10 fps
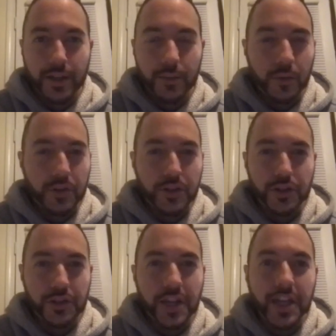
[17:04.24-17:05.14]
was
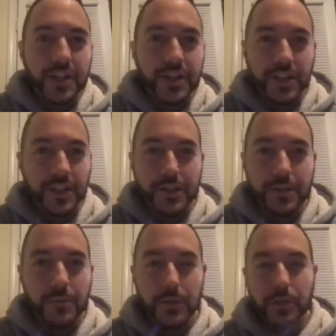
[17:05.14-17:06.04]
just itching
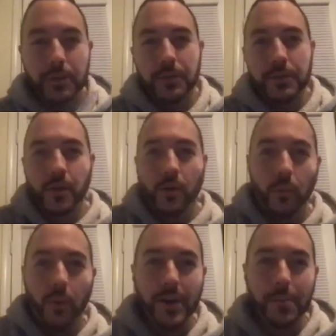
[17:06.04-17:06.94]
to you know,
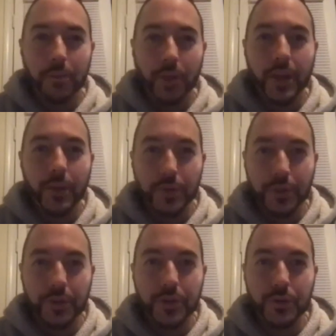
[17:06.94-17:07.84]
want to play with
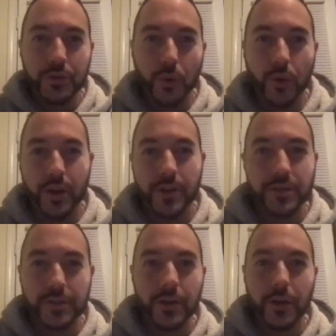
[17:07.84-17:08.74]
the new toys,
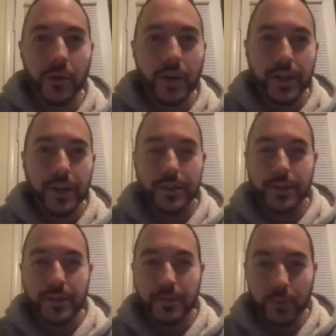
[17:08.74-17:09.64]
you know,
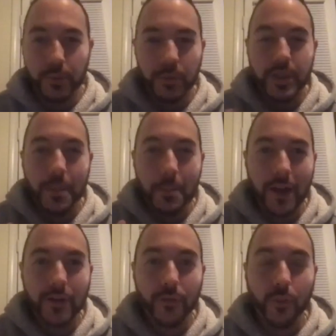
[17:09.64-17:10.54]
to with the
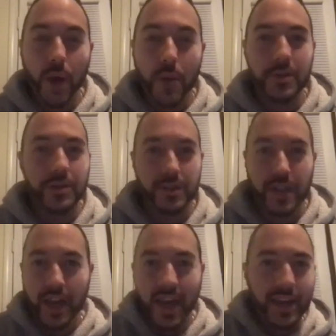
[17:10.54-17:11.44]
amount of weapons. And
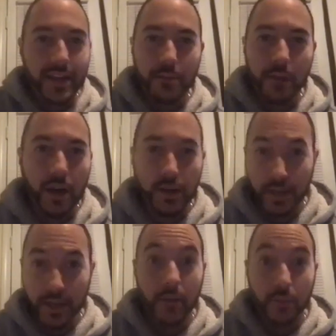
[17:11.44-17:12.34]
I had him on
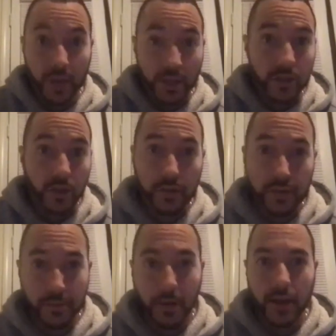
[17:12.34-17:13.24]
again when I started
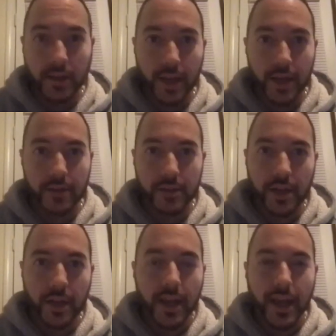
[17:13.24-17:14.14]
this podcast,
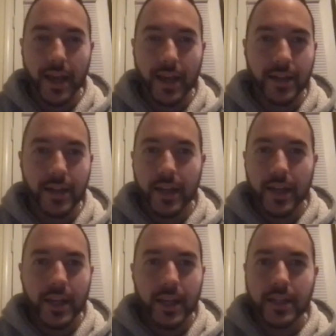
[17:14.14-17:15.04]
and
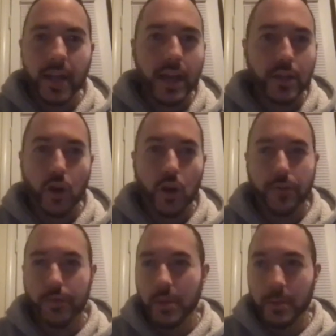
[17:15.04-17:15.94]
he and I talked
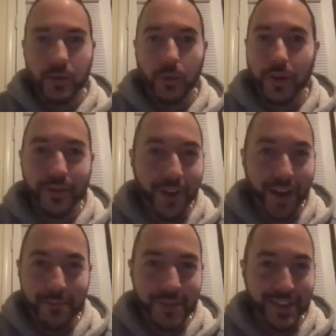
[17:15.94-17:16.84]
for maybe
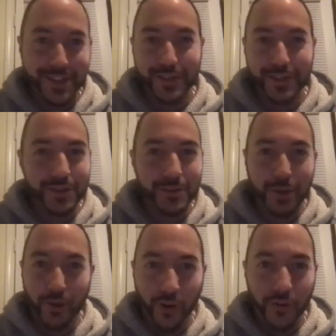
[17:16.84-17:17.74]
25 minutes just
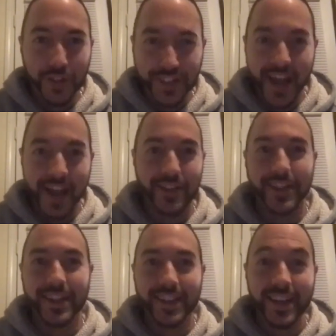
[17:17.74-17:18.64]
about all the talent
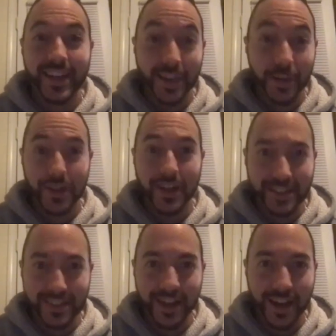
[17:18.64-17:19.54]
that was on
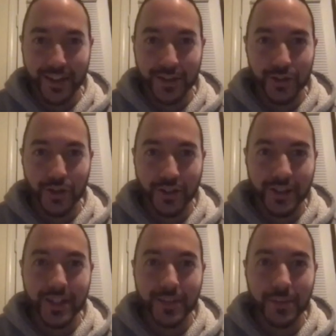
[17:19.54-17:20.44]
this Coginchaug
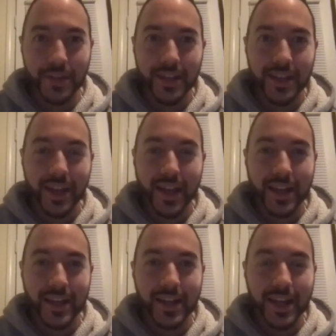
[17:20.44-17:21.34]
team.
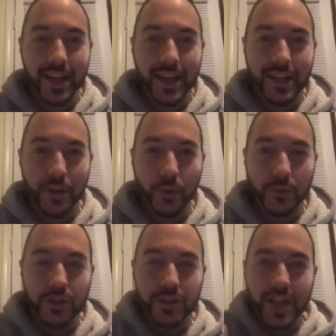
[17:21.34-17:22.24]
And, you know,
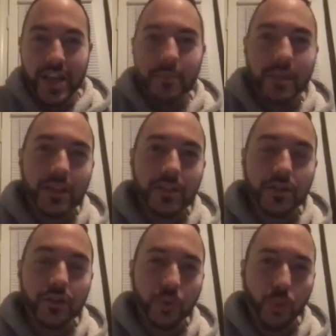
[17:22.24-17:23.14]
just take me
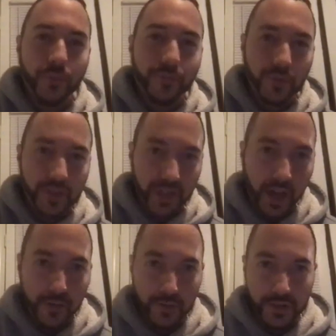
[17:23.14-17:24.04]
into your first
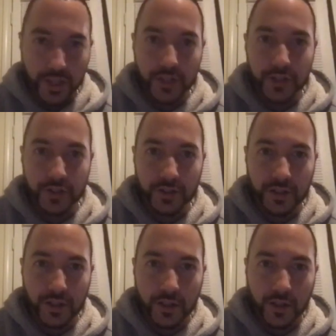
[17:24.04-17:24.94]
conversation
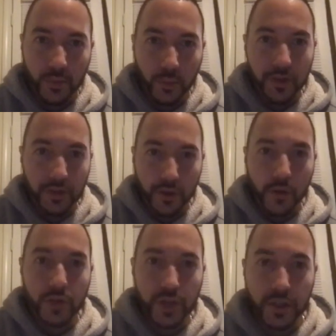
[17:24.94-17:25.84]
with
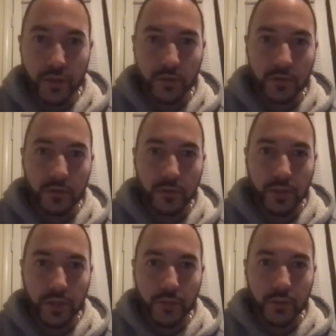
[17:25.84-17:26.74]
Coach Eagle when
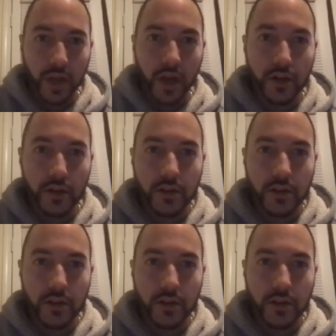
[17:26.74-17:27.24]
he was hired.